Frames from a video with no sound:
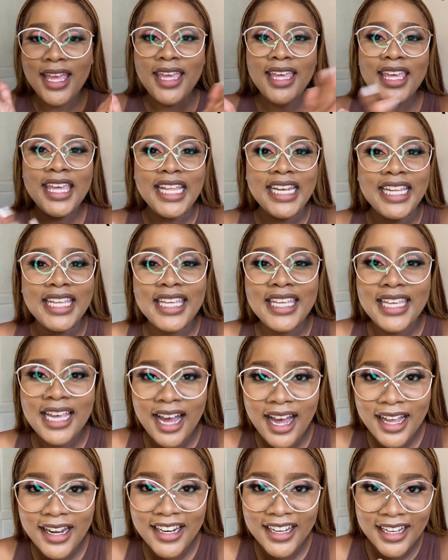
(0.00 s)

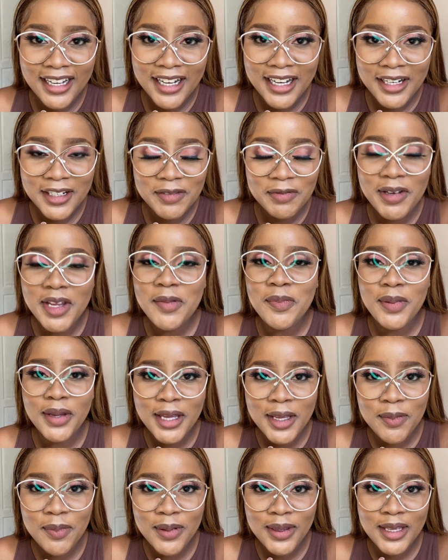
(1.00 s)
Iliana, my
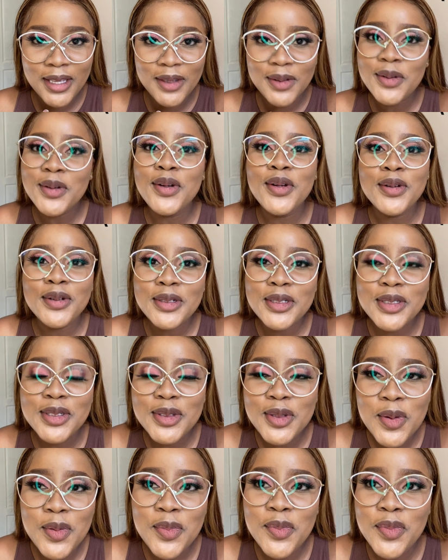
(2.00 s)
baby, you look
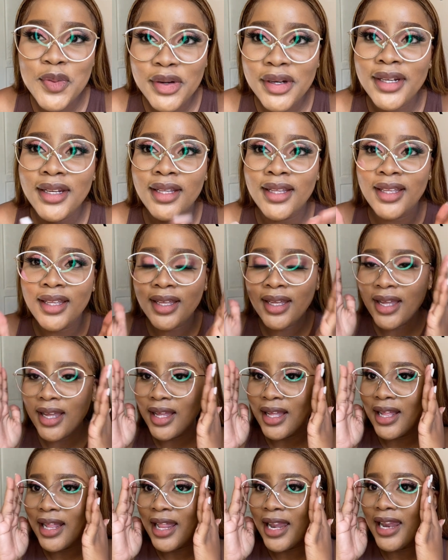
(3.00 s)
so pretty.
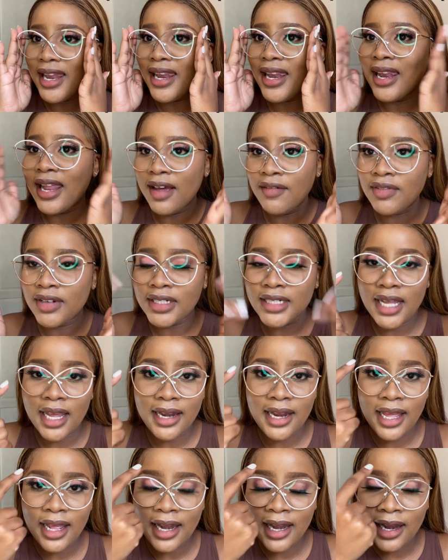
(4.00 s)
Love it.
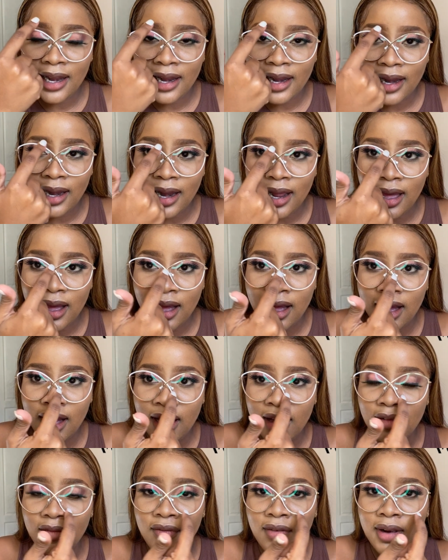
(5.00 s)
And I
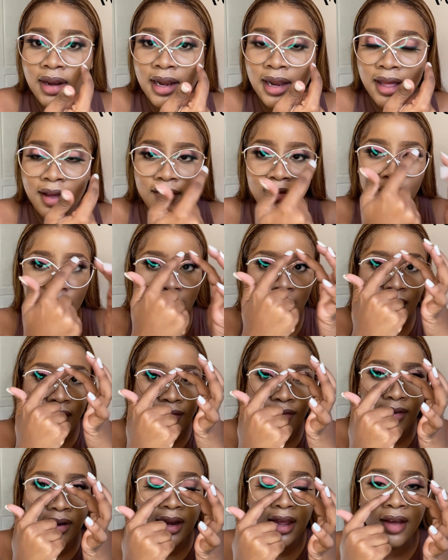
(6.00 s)
love
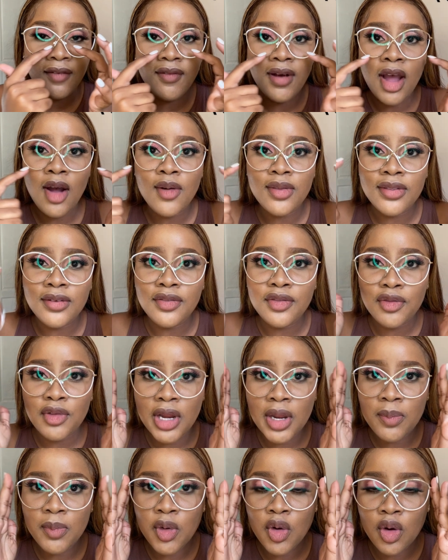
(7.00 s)
how the
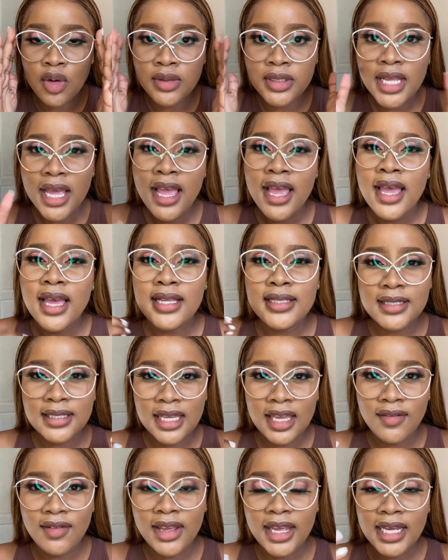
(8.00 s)
frame goes. It's
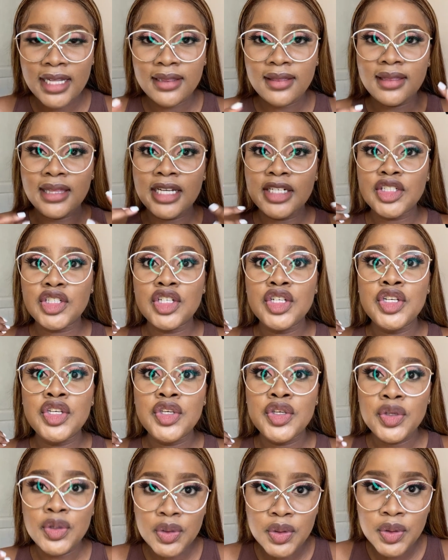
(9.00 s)
giving it that
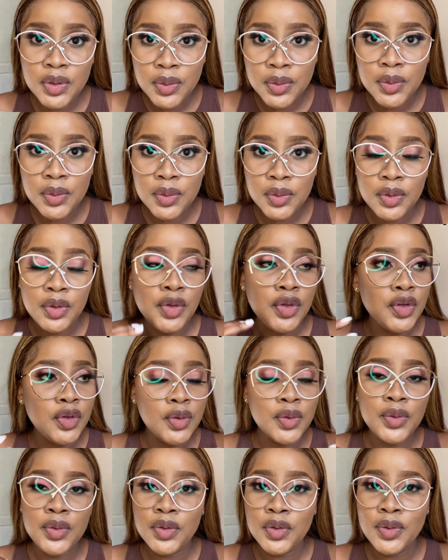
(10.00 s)
new,
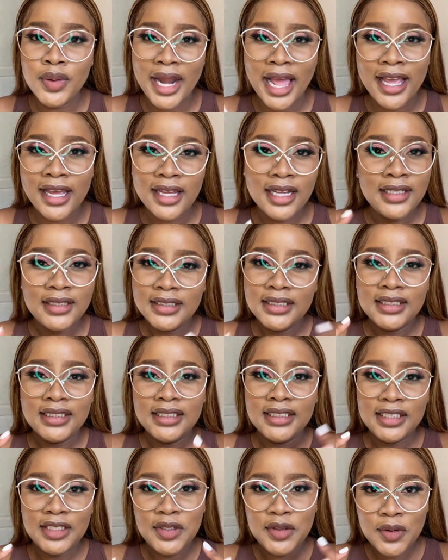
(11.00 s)
like,
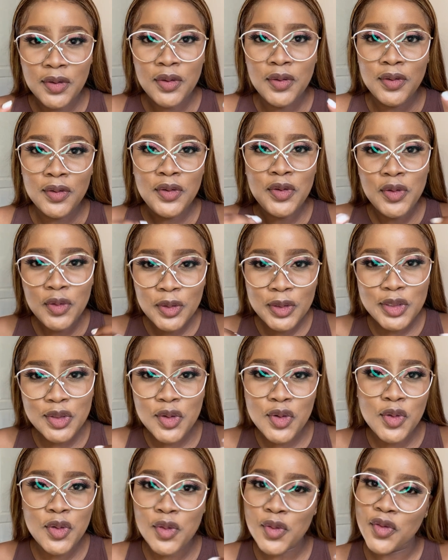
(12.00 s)
you know, new
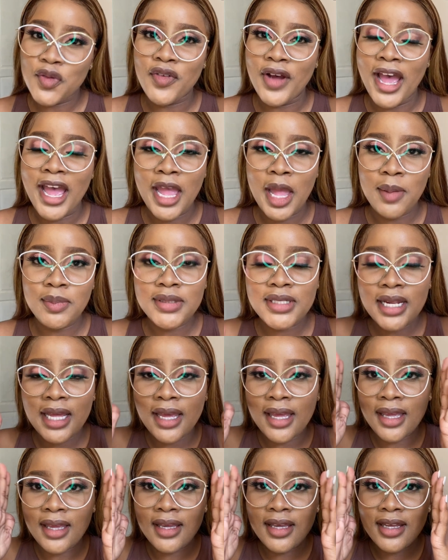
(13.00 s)
school vibes.
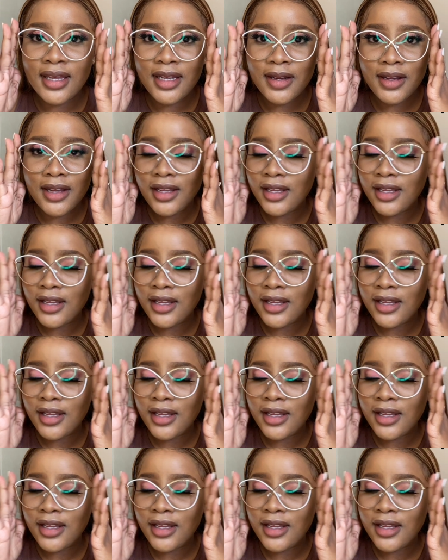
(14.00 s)
Like,